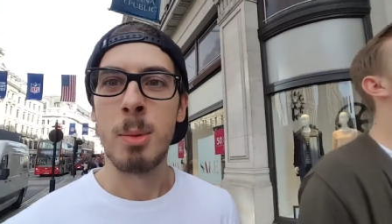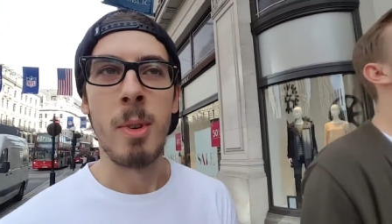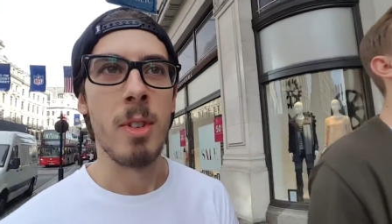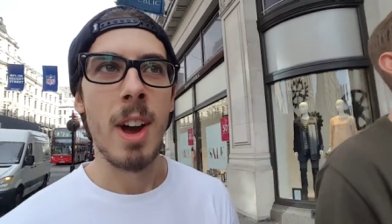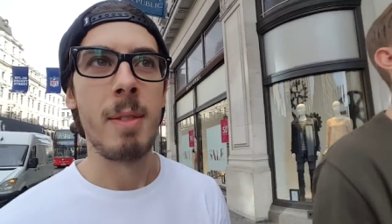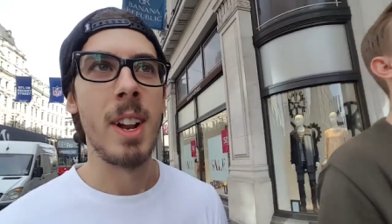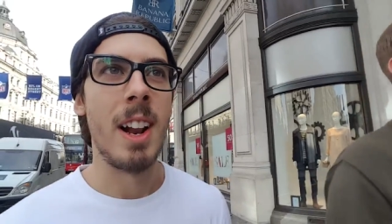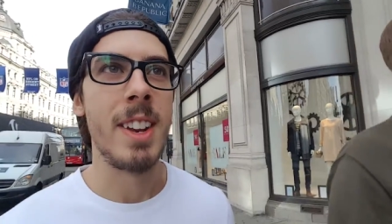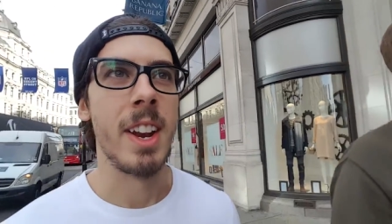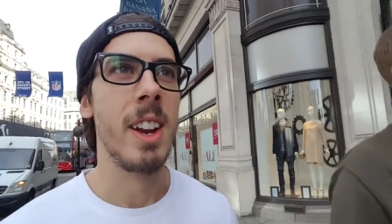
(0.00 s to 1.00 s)
We've arrived in
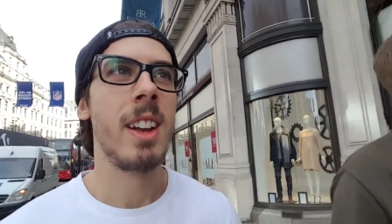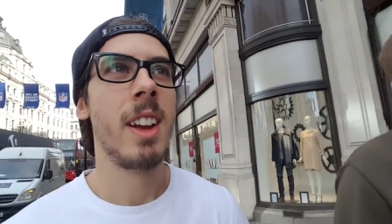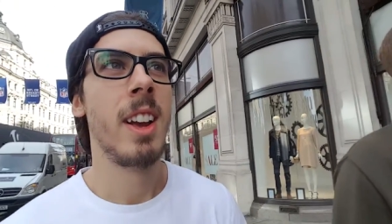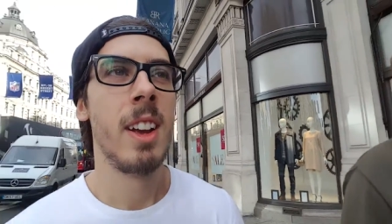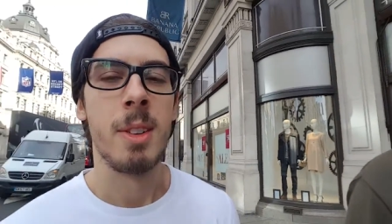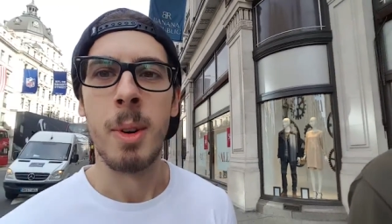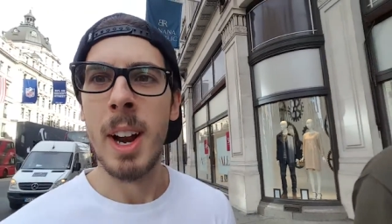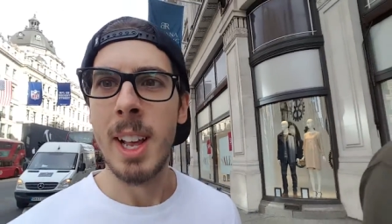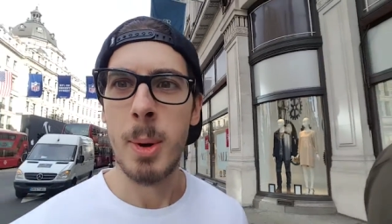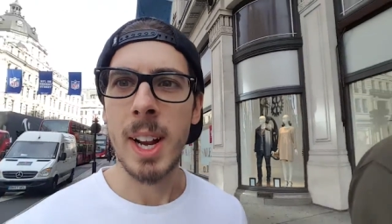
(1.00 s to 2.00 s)
London.
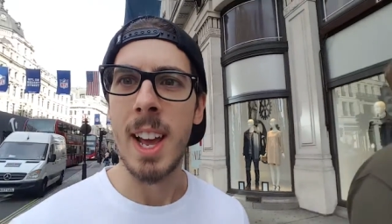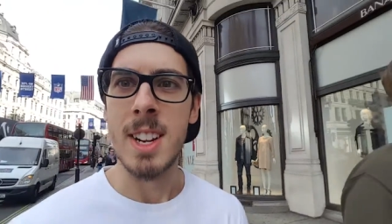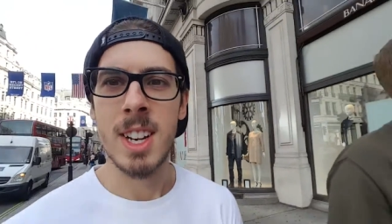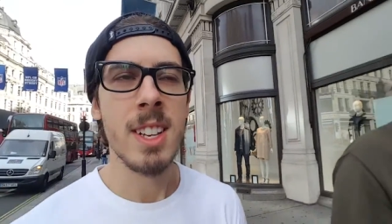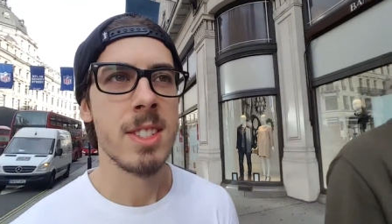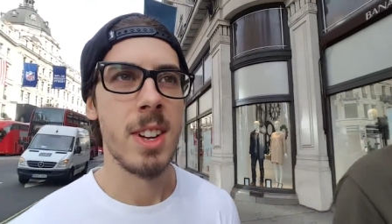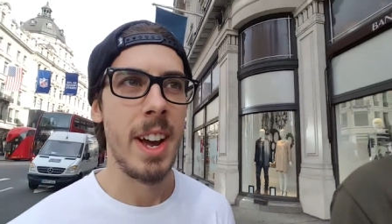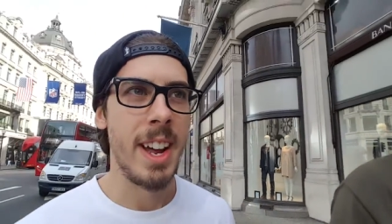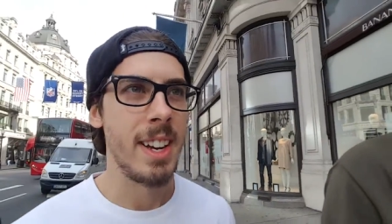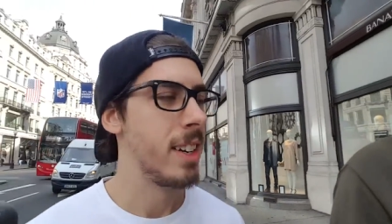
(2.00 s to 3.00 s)
Really quickly, actually. It's
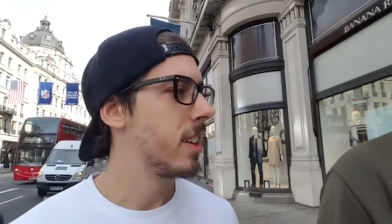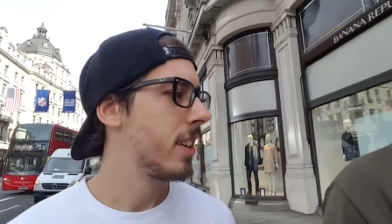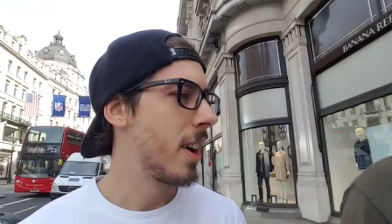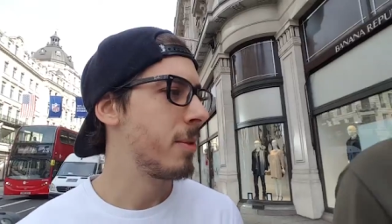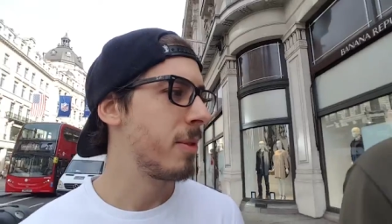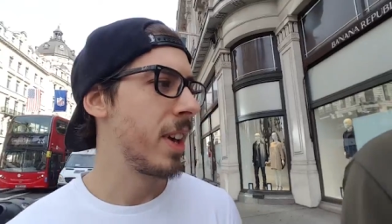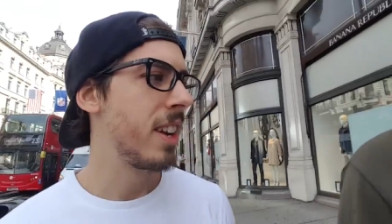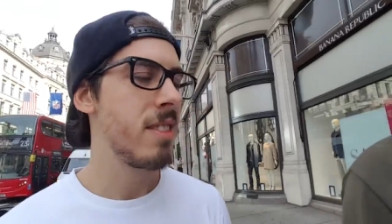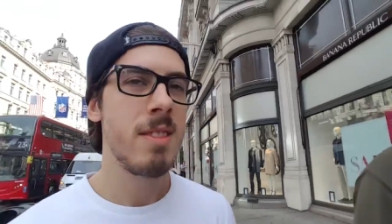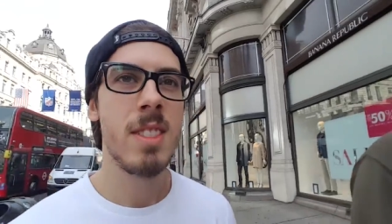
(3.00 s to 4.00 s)
9,
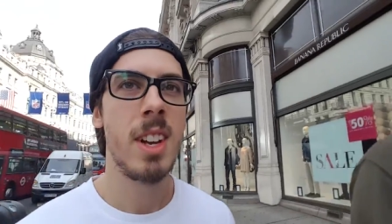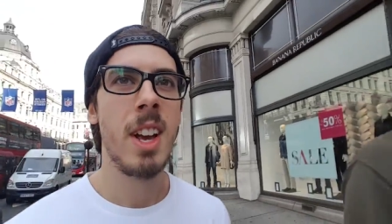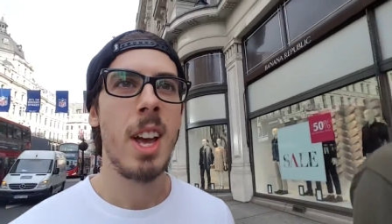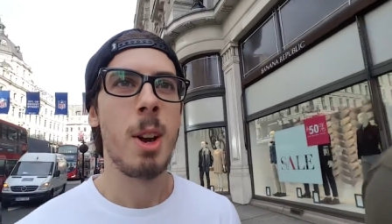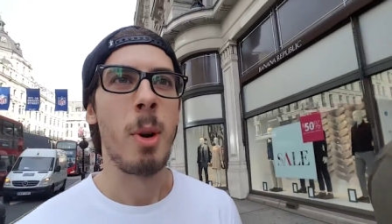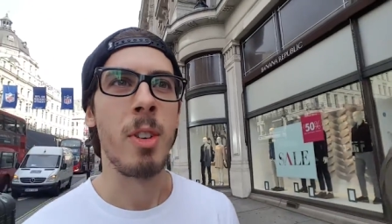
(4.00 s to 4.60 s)
9.15.